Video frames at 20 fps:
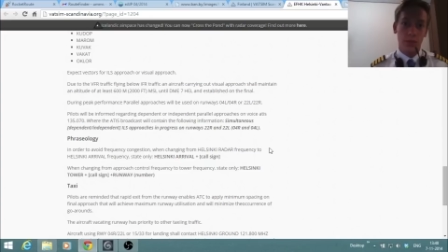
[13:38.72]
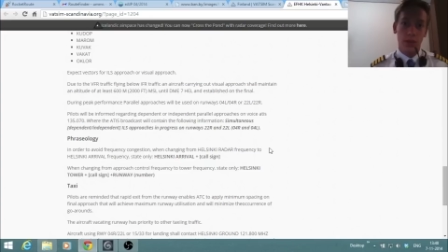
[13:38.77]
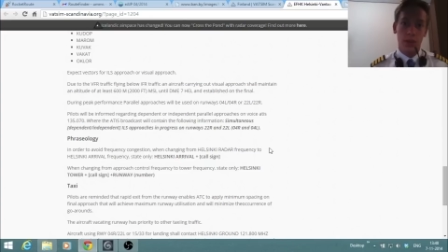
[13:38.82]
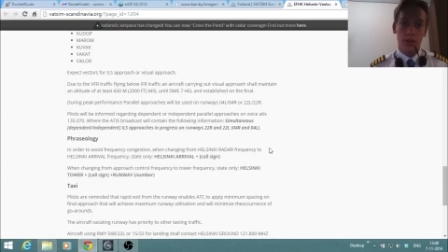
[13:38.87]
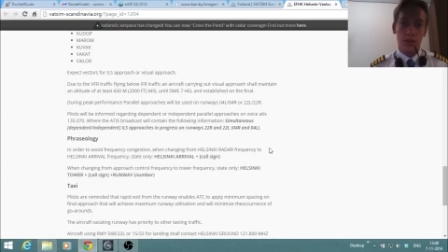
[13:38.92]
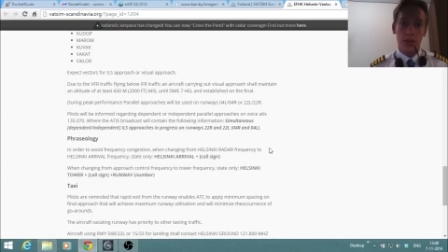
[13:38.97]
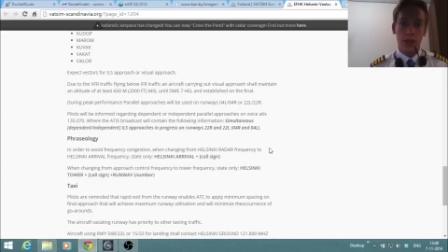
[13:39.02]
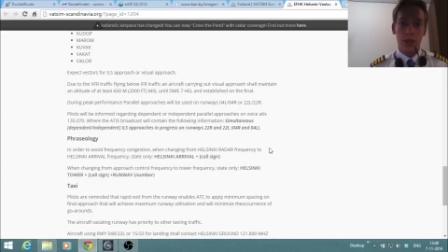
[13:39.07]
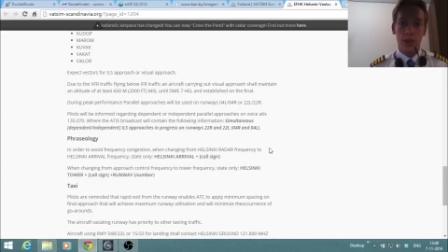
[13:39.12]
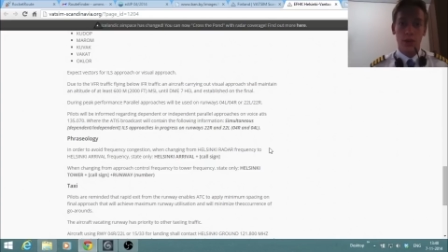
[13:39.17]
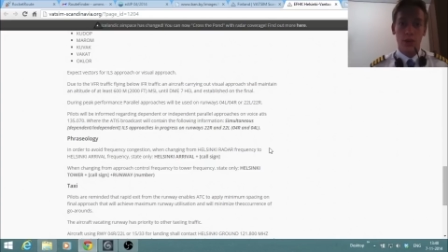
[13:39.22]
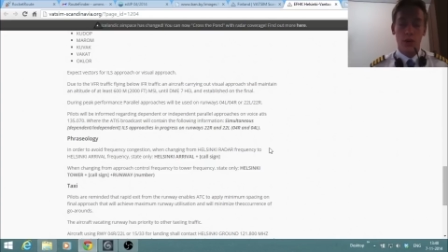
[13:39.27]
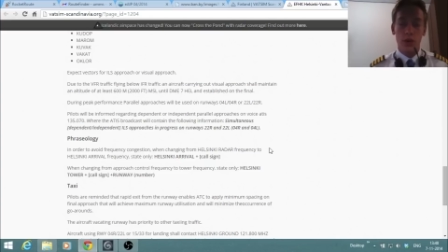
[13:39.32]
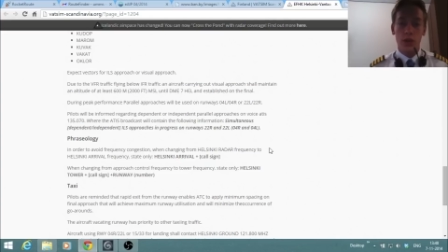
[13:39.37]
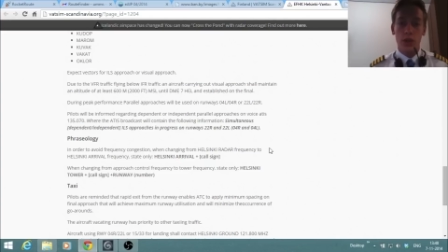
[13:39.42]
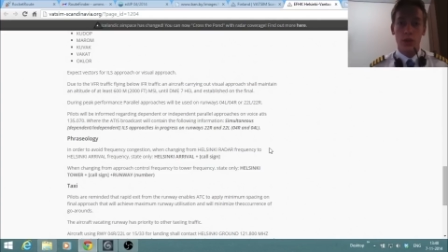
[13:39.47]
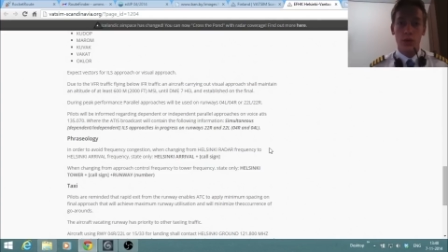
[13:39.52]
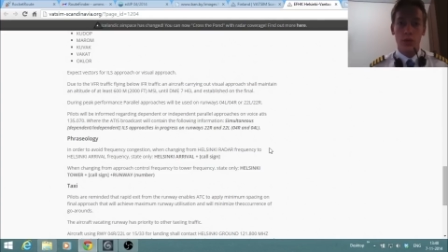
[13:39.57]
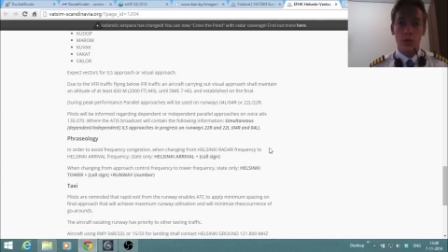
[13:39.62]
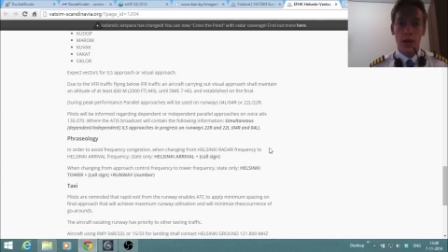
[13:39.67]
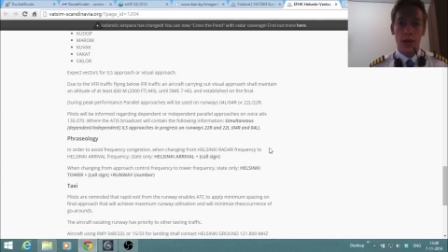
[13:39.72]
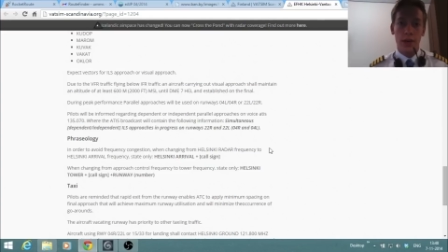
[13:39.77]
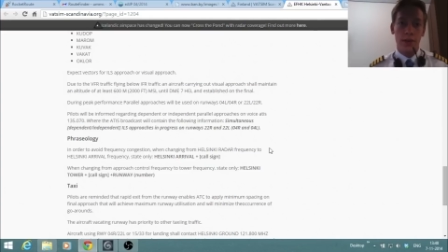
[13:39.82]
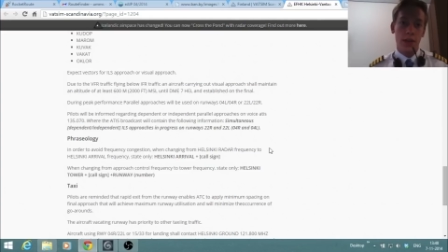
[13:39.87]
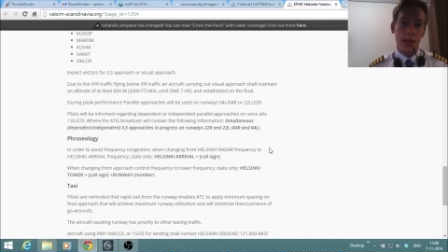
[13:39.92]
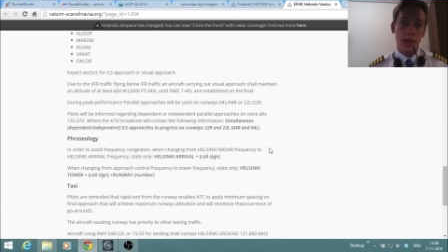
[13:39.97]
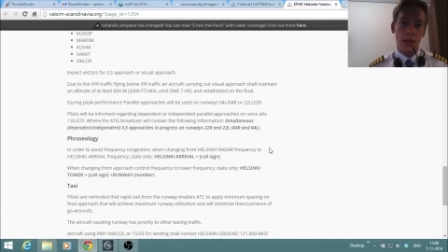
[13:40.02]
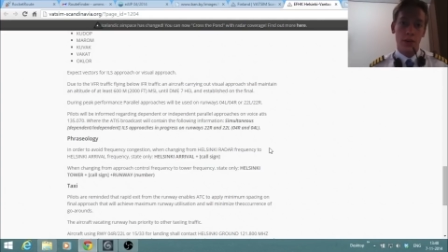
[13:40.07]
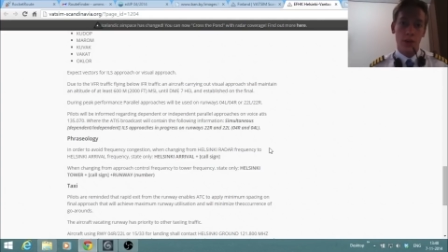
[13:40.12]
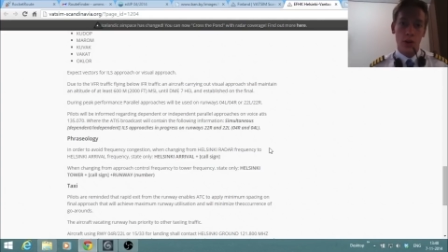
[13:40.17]
they know you and
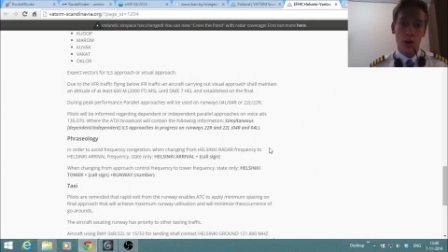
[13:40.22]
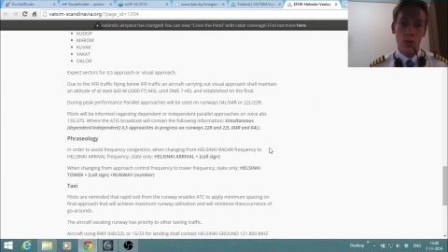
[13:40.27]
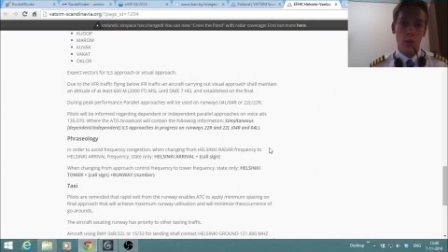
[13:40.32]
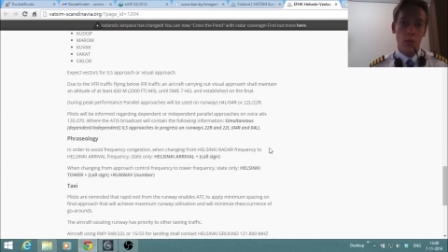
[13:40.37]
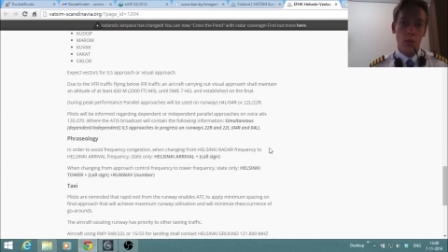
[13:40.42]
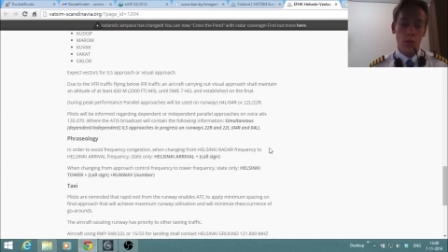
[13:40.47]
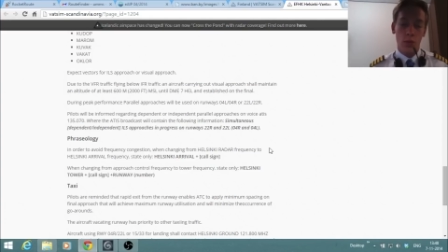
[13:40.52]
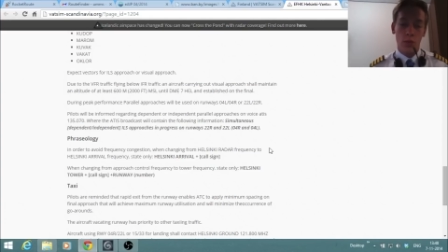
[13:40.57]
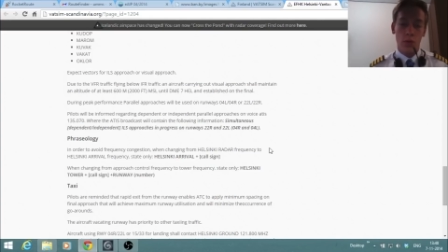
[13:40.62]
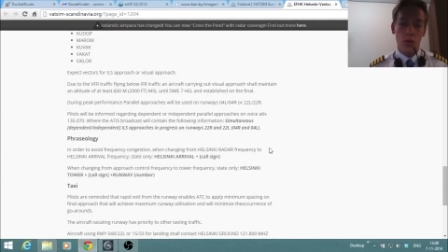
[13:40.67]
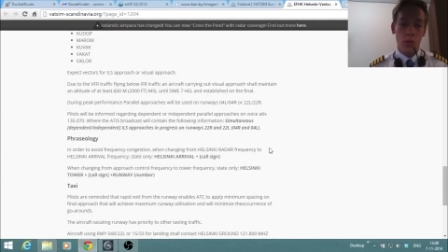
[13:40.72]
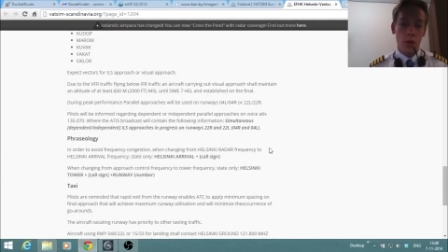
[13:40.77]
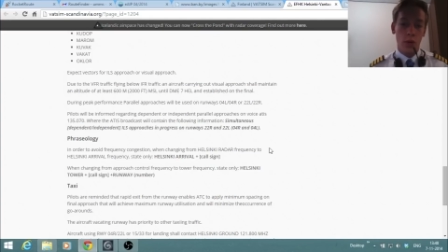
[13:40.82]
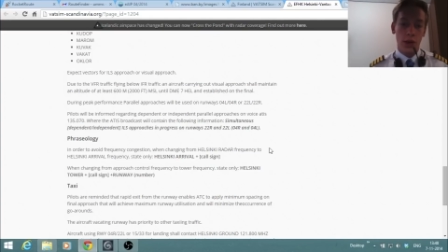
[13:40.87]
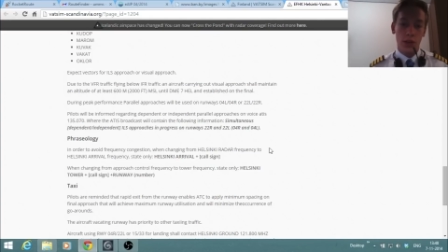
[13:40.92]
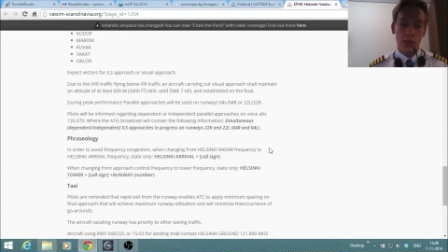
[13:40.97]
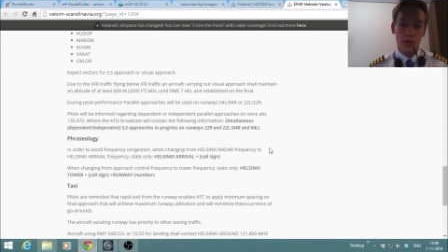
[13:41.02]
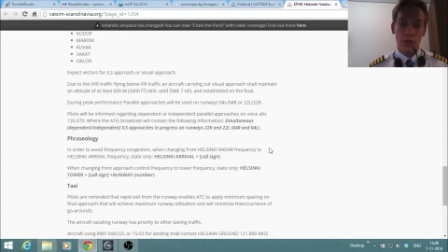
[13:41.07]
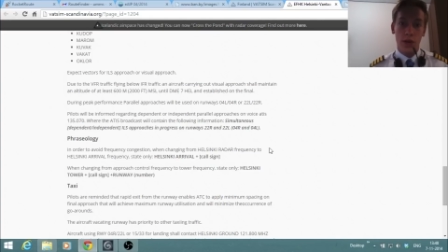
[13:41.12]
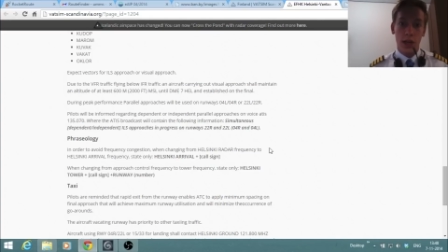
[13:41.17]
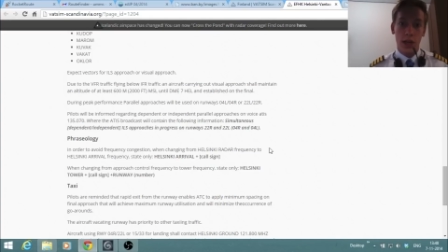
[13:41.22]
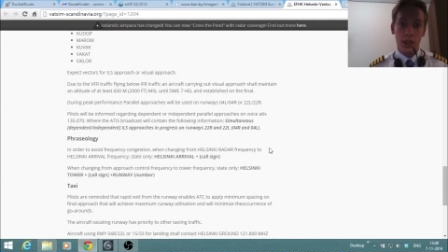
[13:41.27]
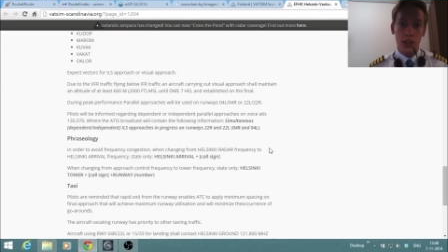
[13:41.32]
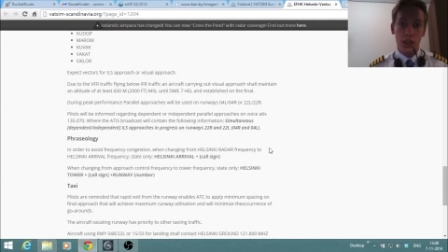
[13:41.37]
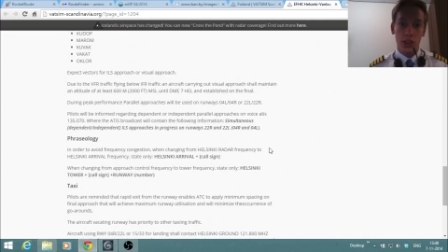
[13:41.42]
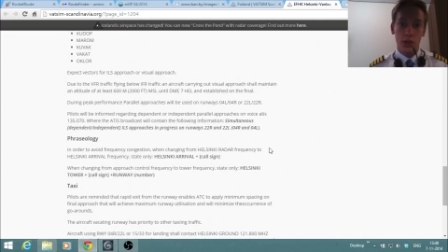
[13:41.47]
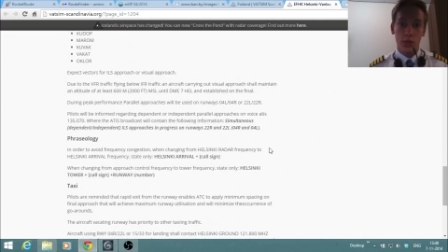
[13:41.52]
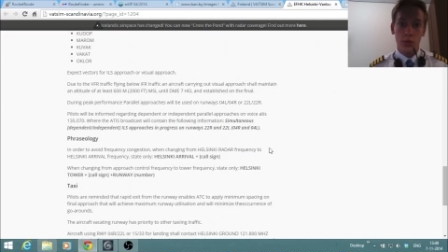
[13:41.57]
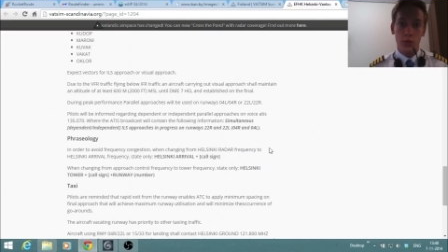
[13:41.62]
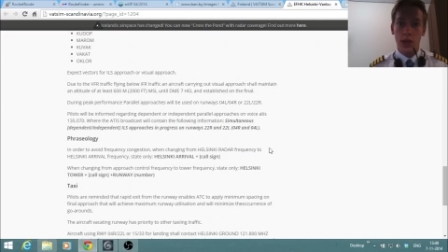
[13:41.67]
they know where to find
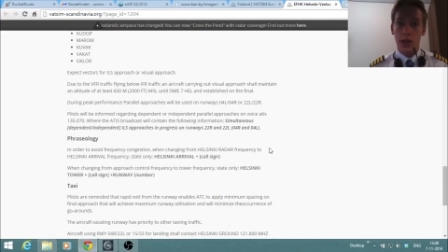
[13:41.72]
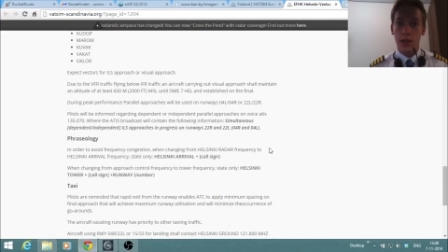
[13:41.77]
you,